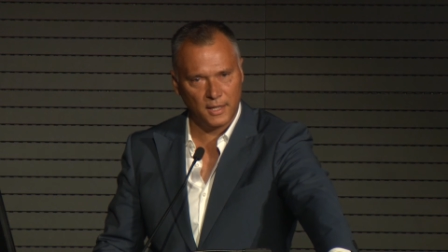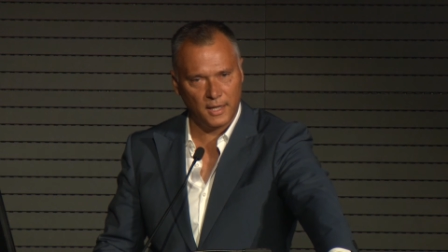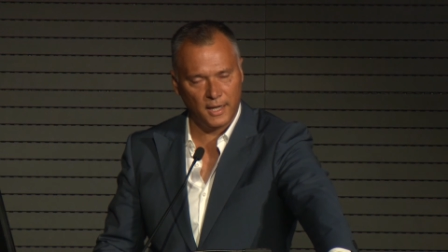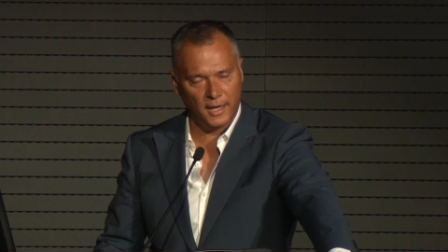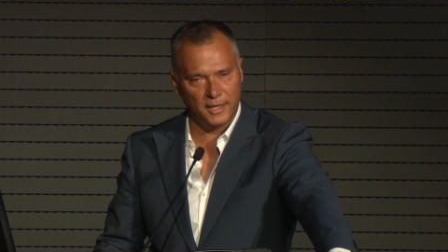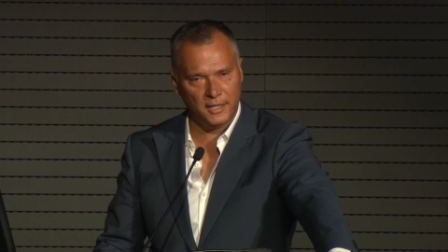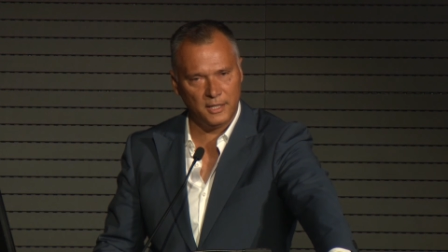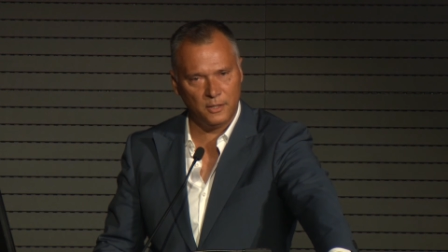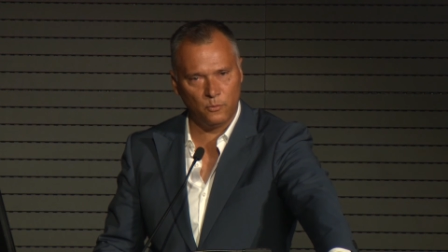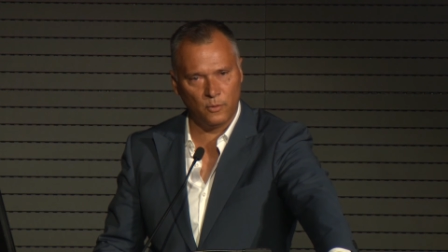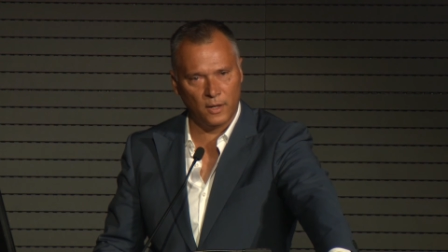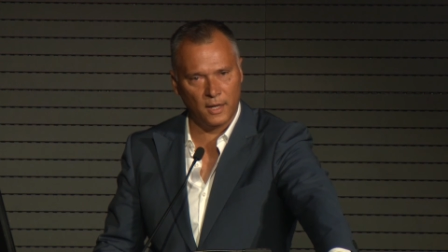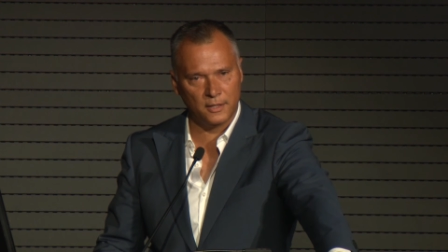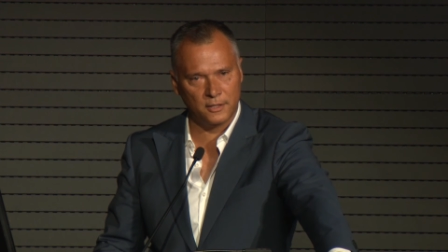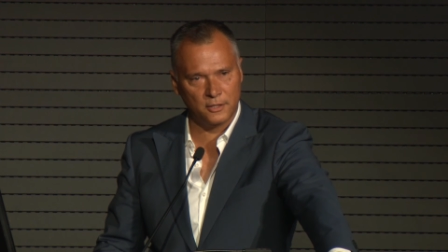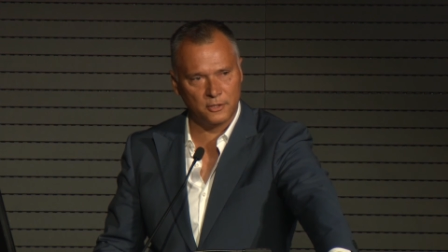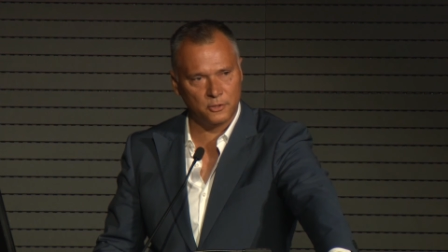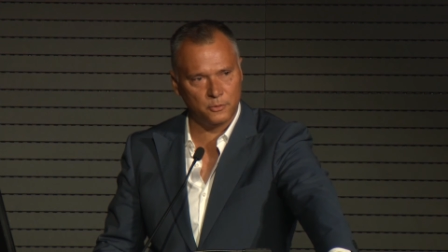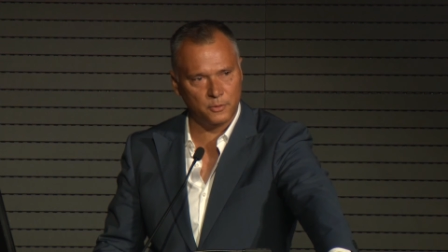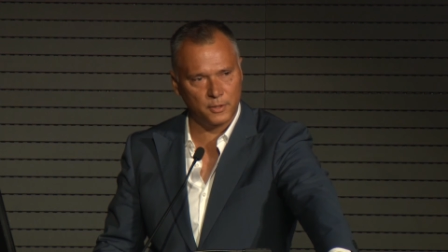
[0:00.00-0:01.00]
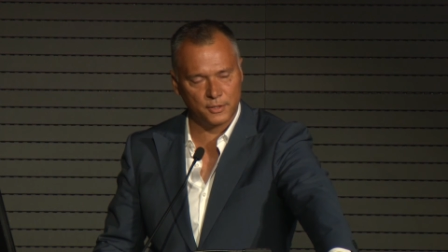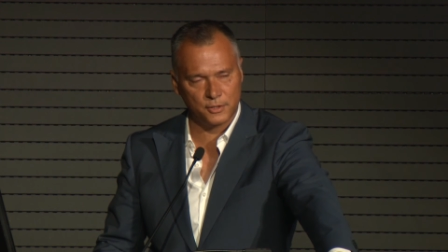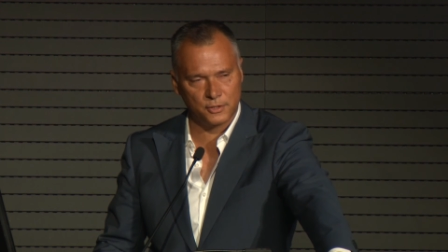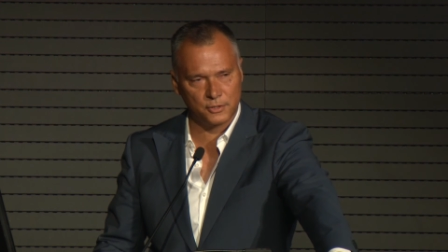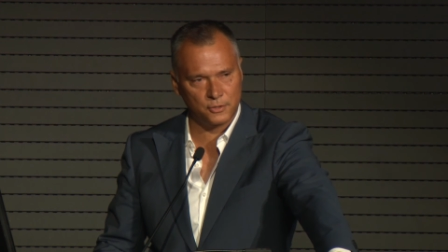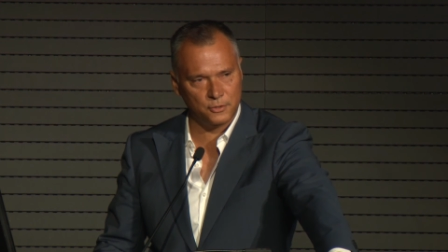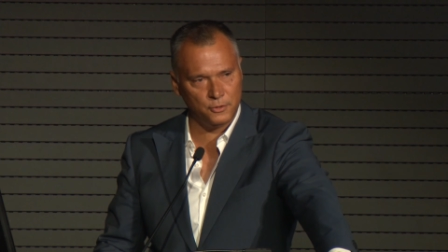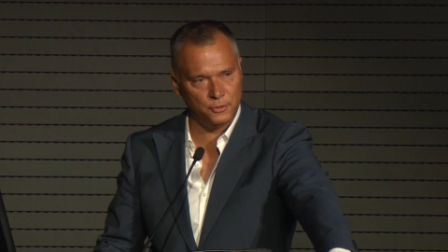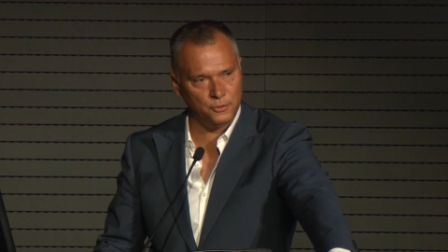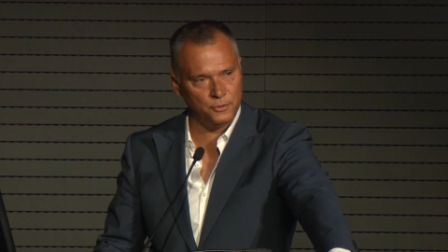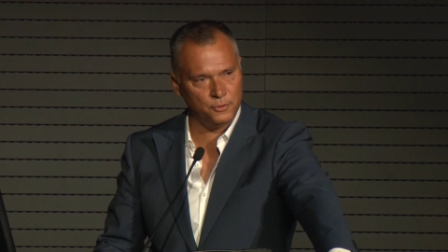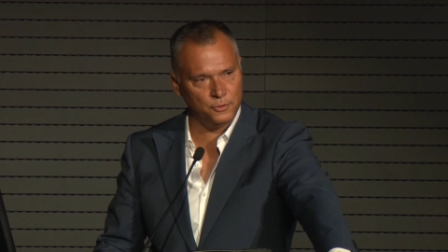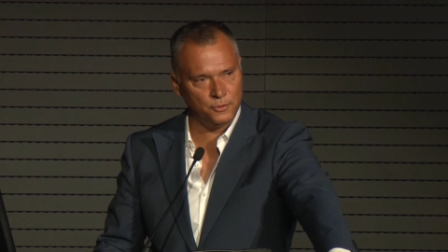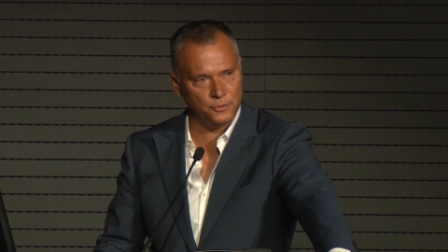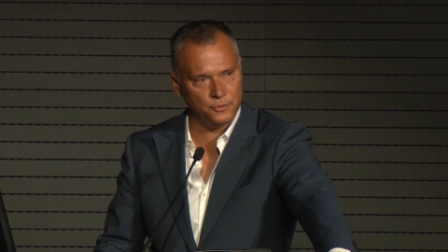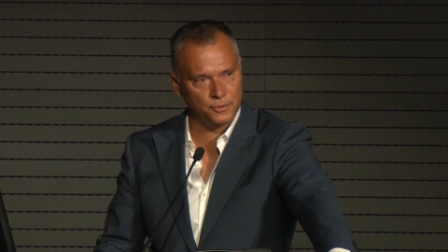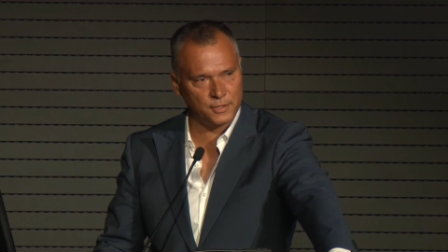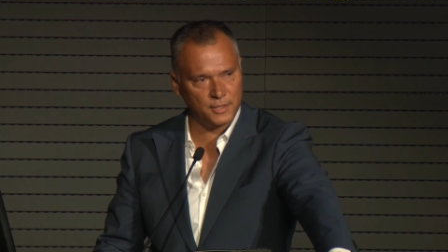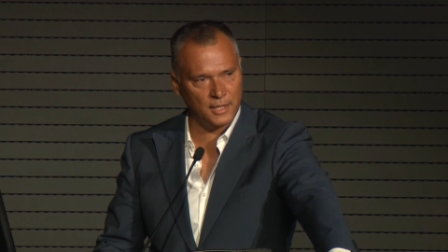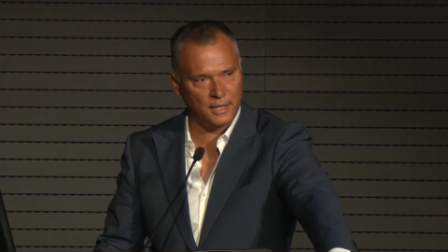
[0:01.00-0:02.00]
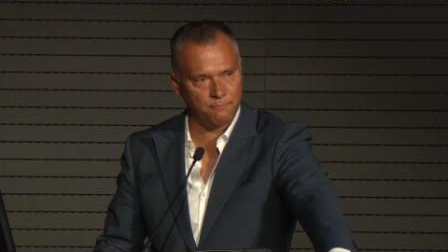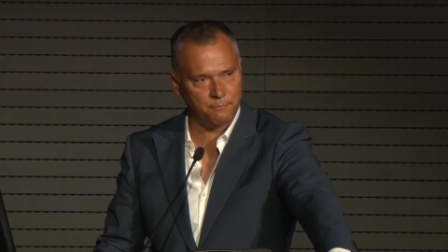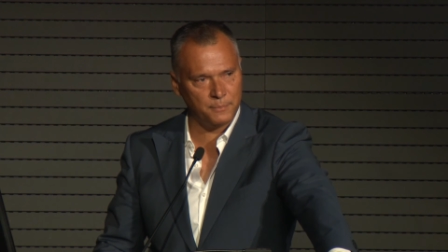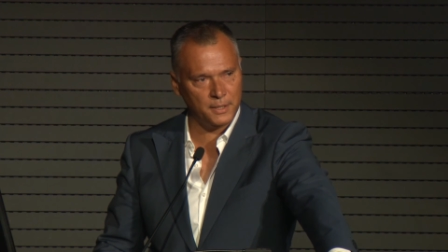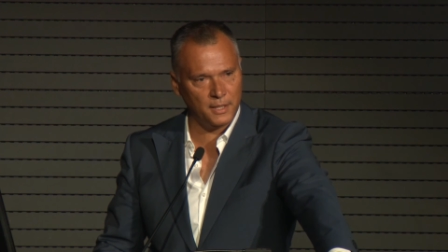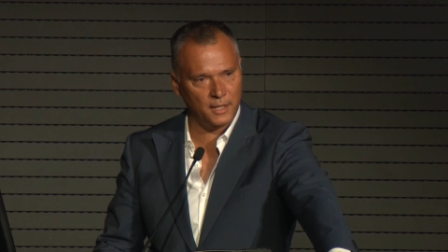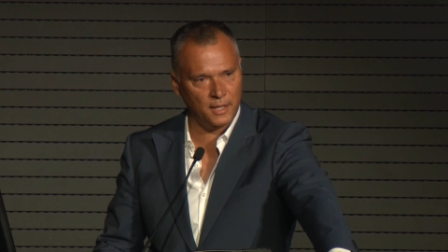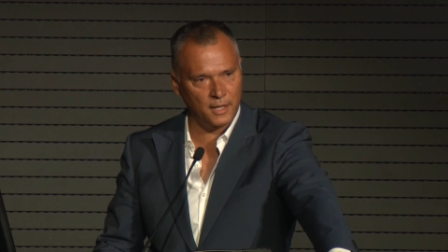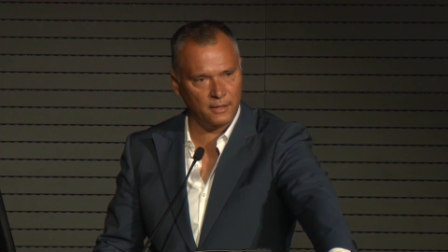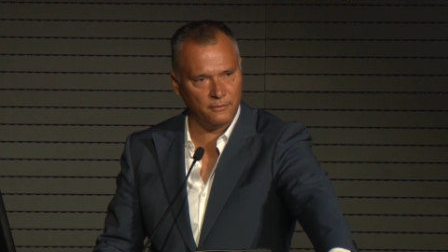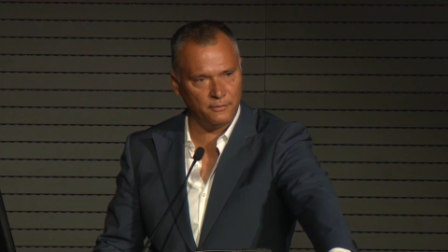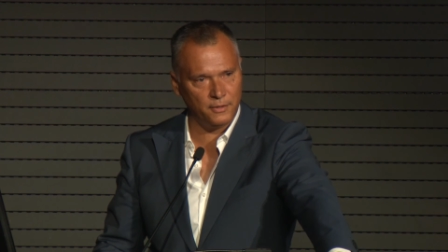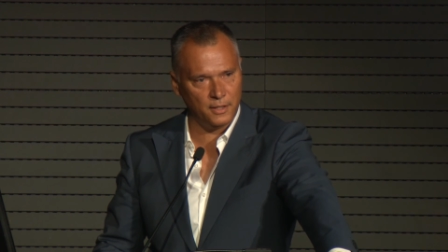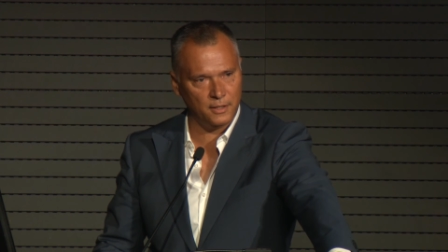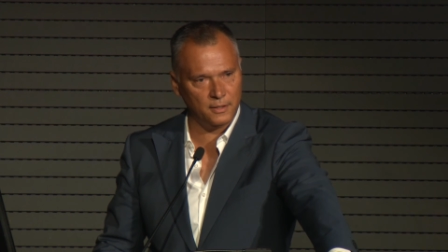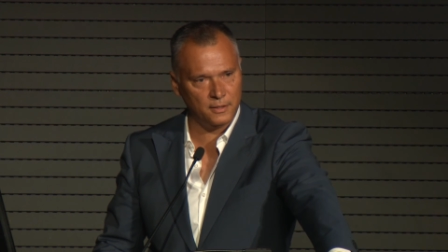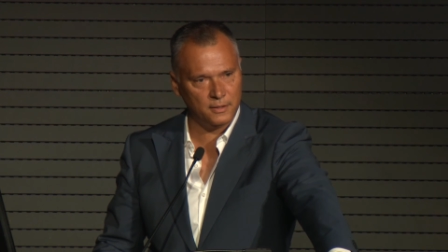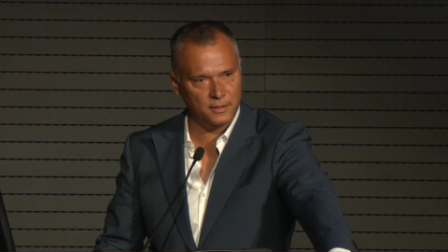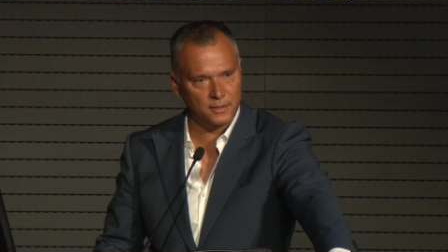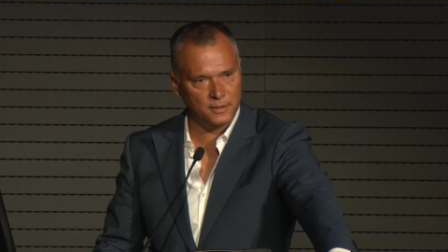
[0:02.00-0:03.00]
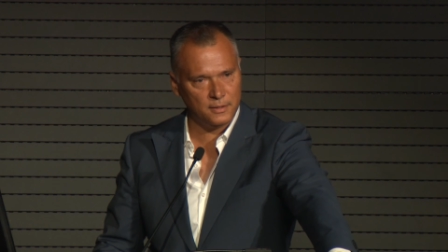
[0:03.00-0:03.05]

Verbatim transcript: anyone who excused that behavior,